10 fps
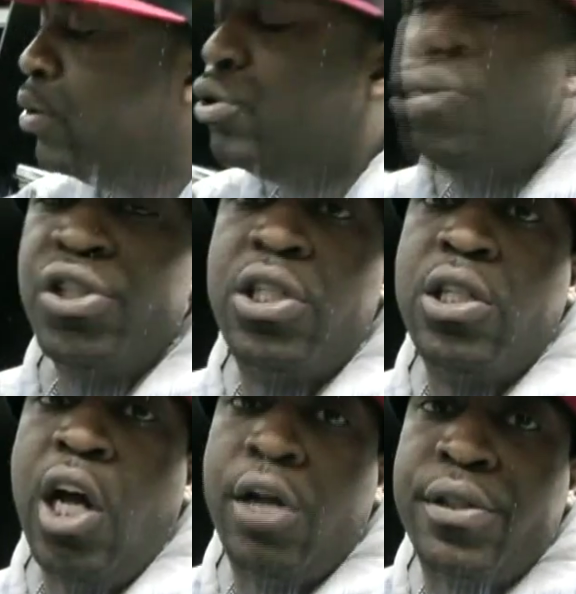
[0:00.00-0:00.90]
Doing
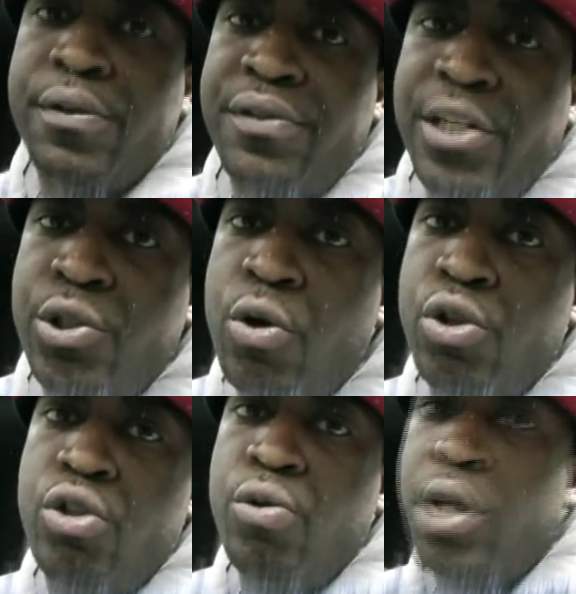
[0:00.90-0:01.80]
Seductive. That song
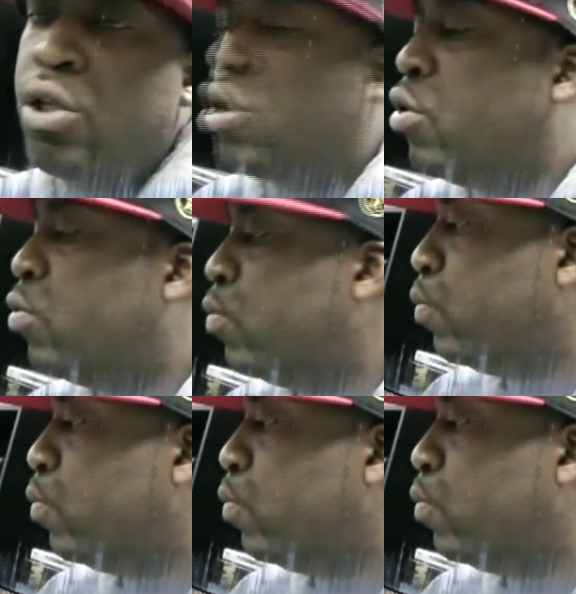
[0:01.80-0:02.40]
is two years old.